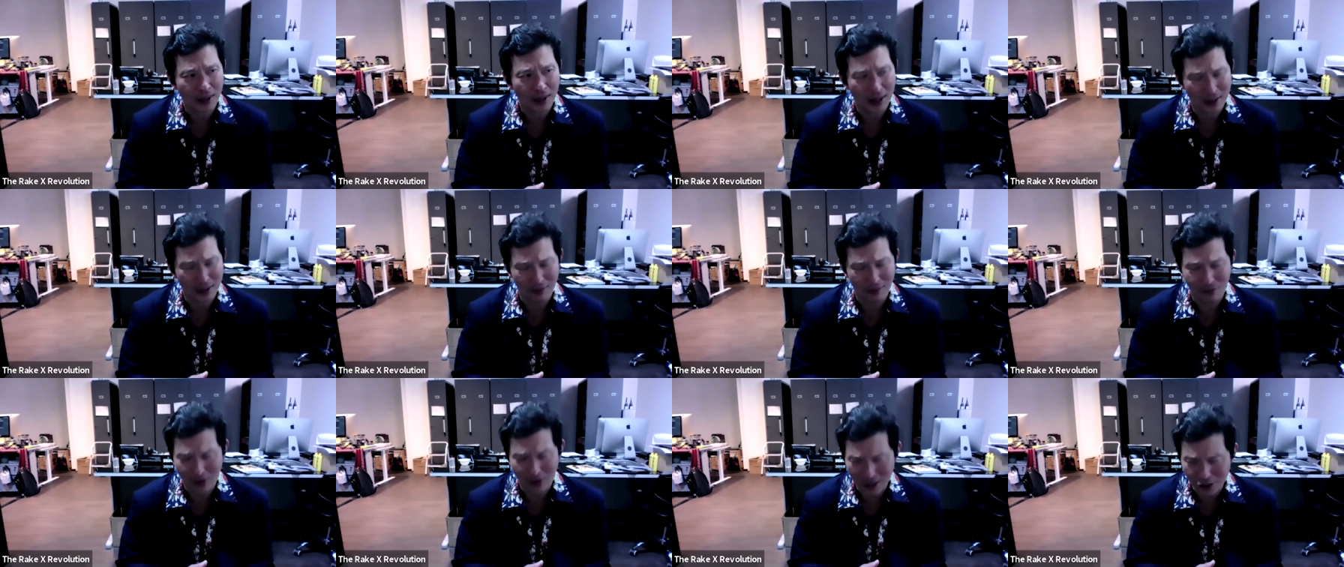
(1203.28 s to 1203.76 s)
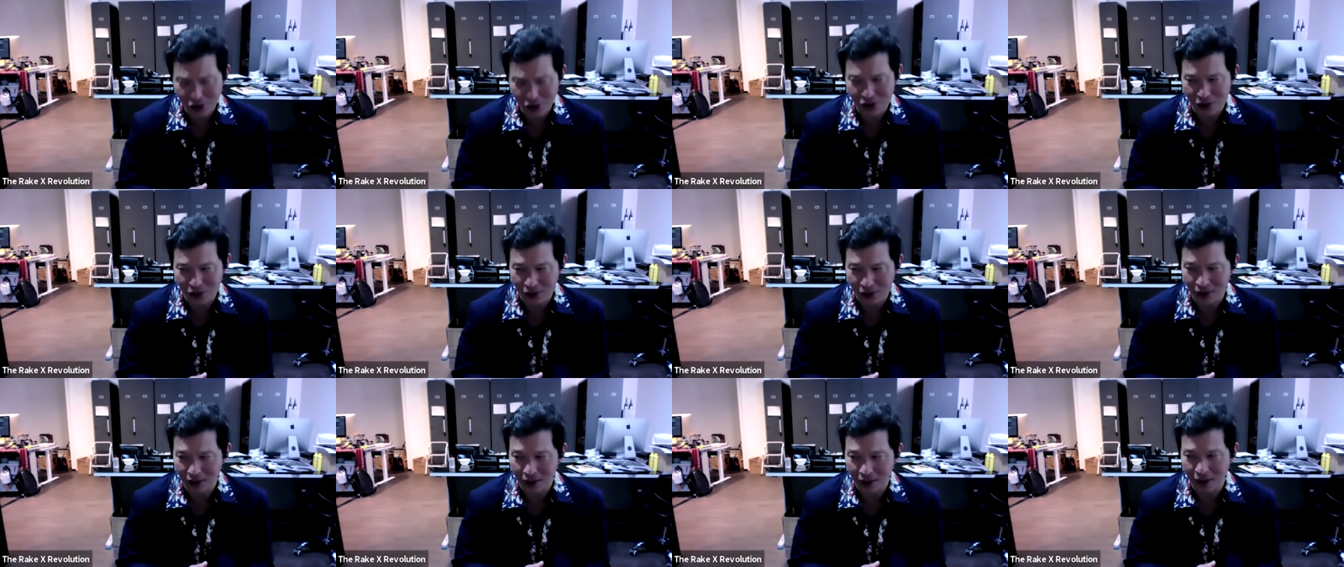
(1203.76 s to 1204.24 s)
yeah in vests
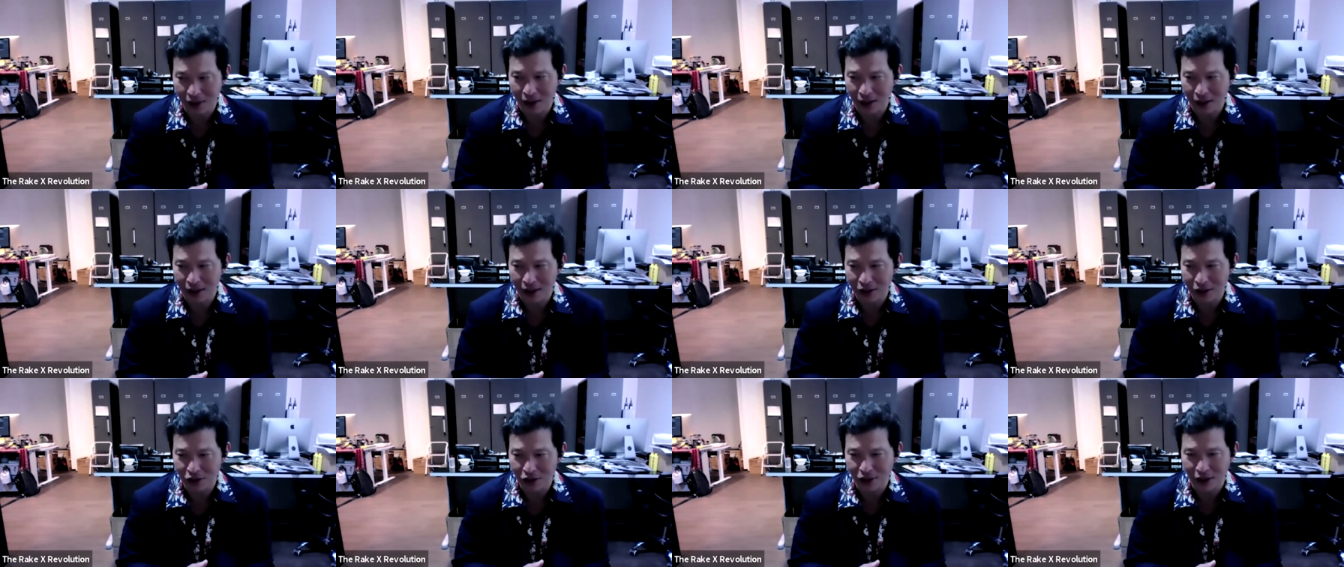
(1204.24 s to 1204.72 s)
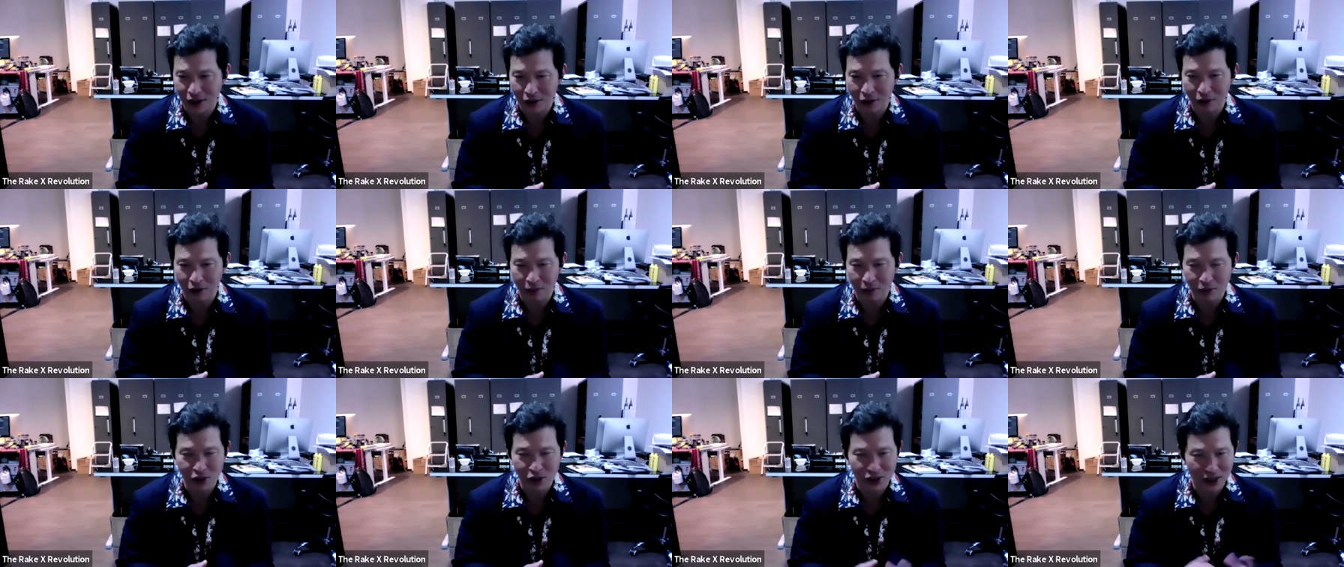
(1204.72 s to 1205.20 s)
and then i guess they
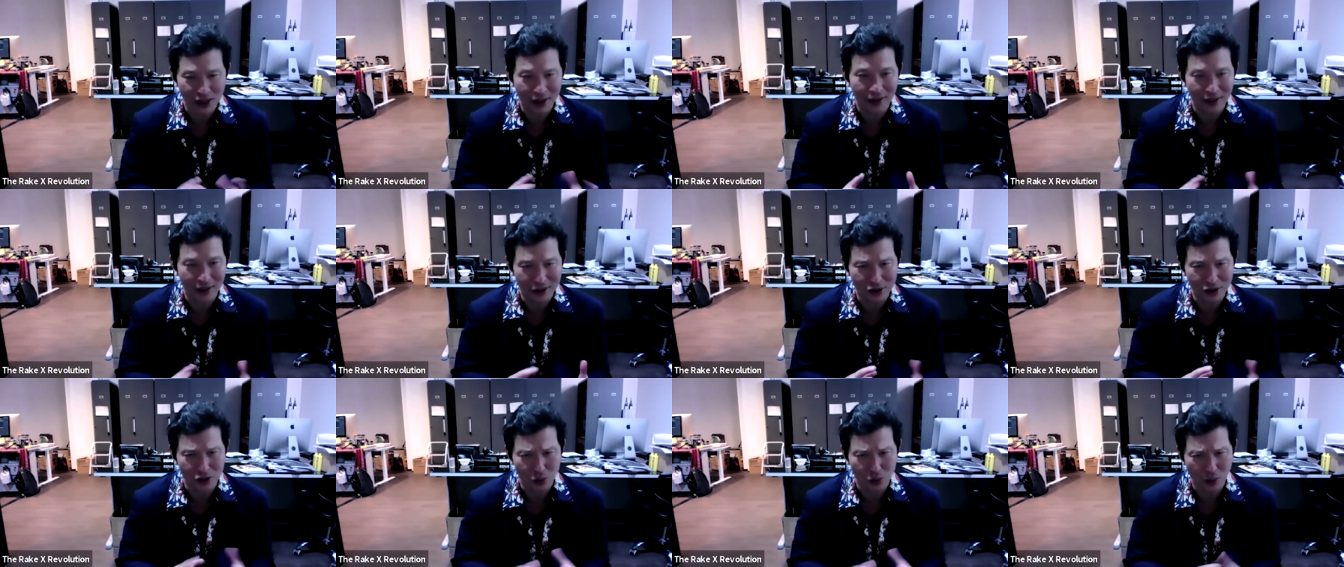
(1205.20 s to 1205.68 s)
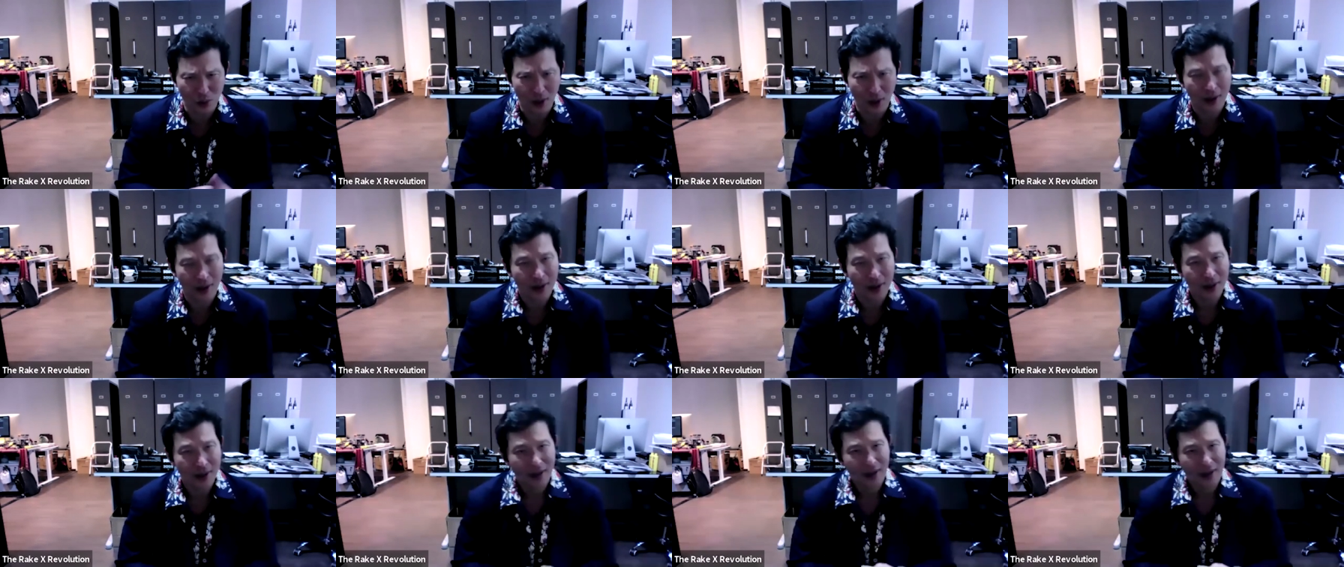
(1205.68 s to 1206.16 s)
call them singlets as
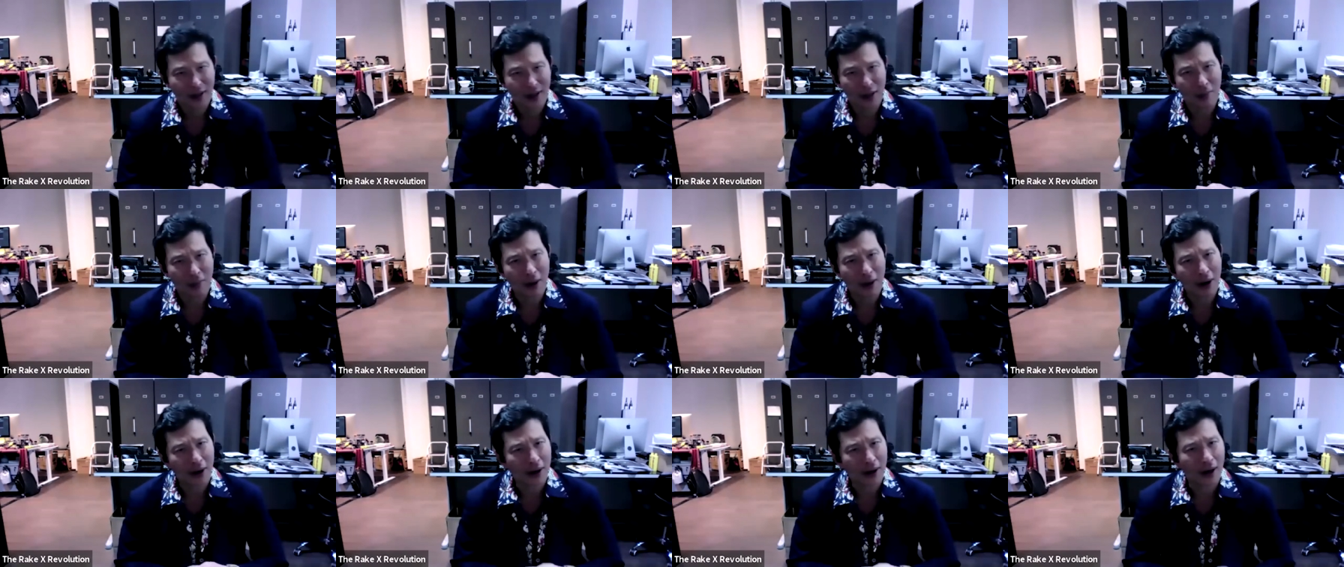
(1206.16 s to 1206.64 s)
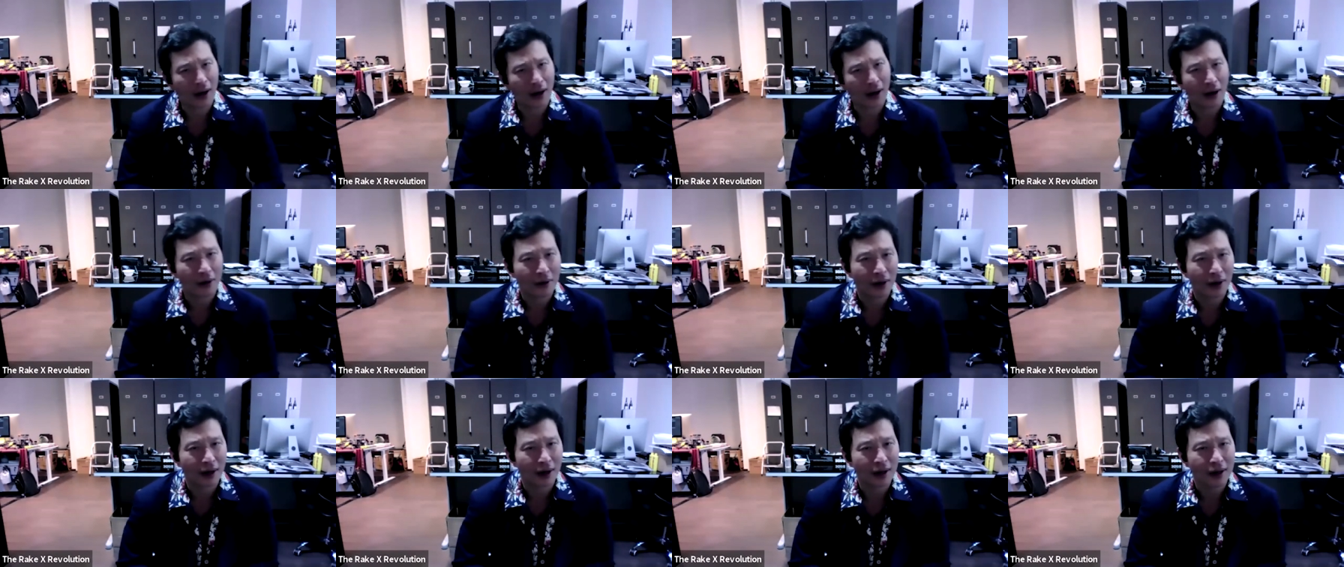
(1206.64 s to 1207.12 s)
well in america
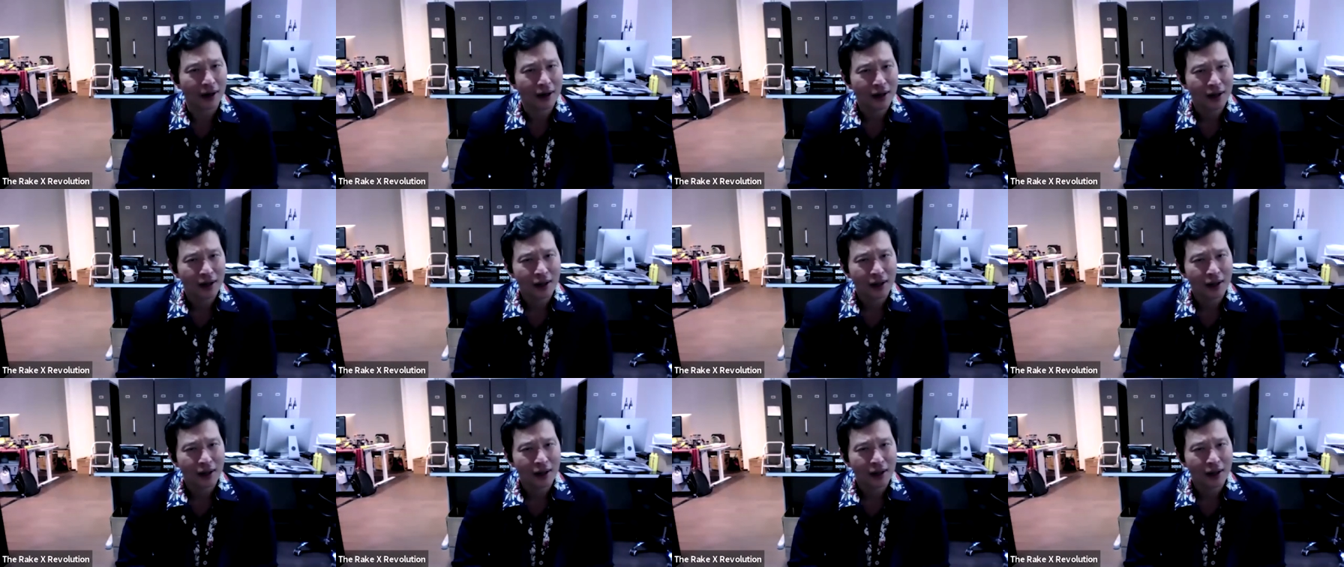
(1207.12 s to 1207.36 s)
right